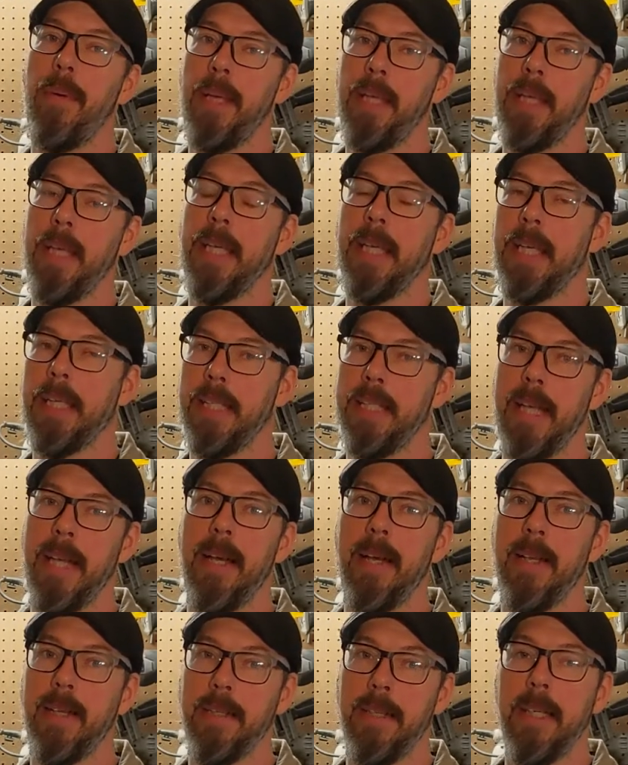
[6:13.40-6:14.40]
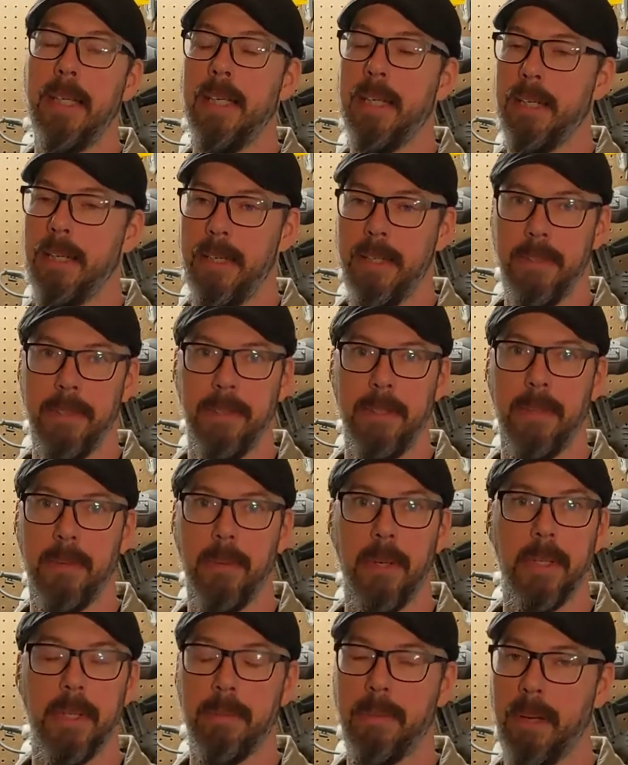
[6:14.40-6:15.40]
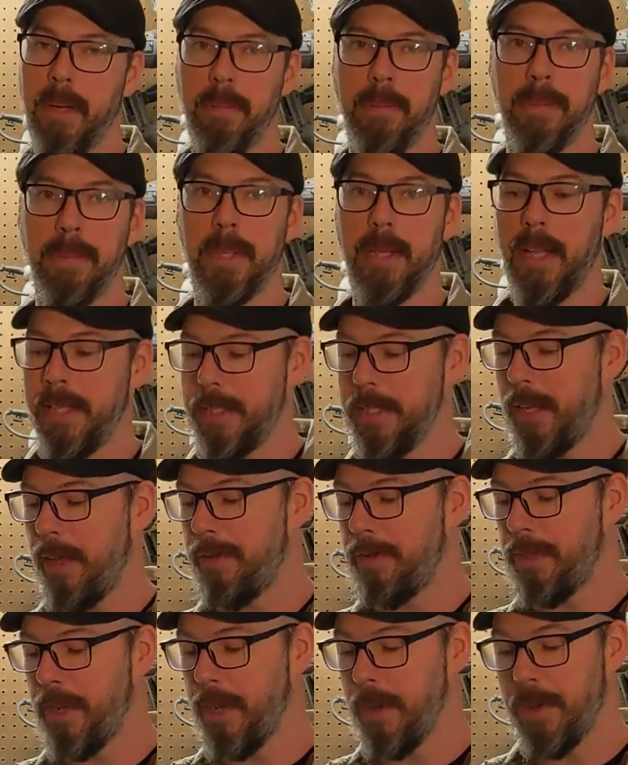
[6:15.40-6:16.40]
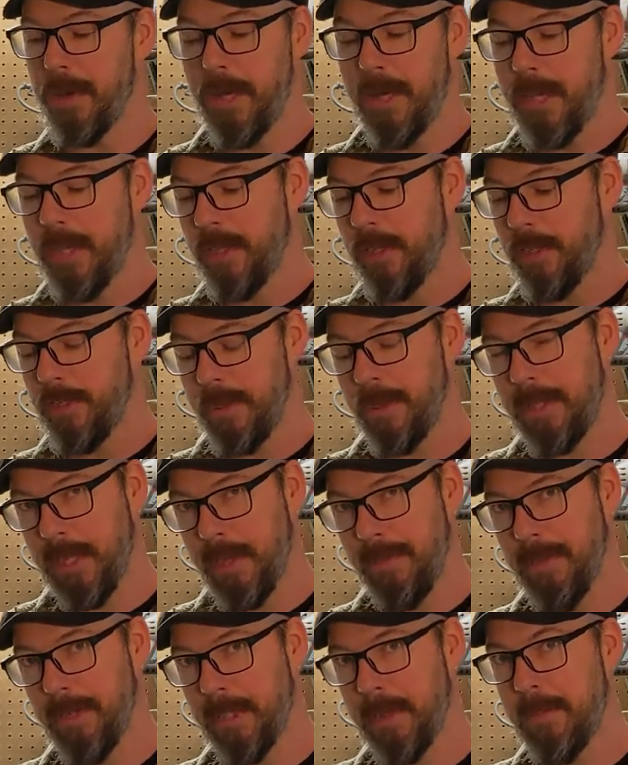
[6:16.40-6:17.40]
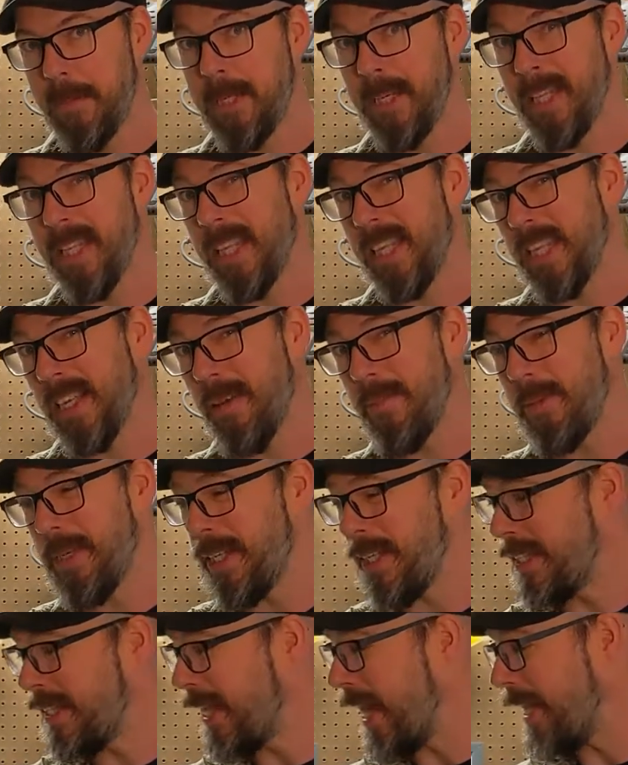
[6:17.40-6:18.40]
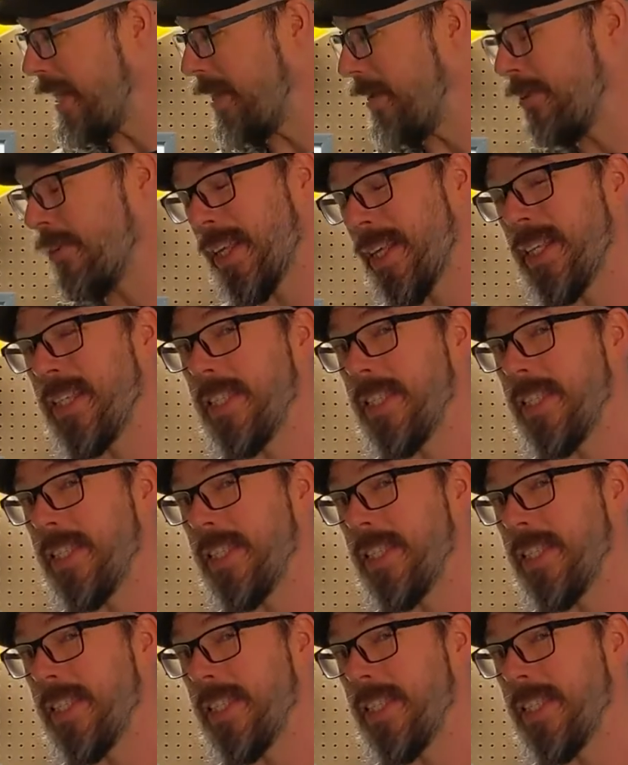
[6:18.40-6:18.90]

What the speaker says: way you can get down under the water pump and all that stuff. So they're specific to Mini. They come in a set. They were like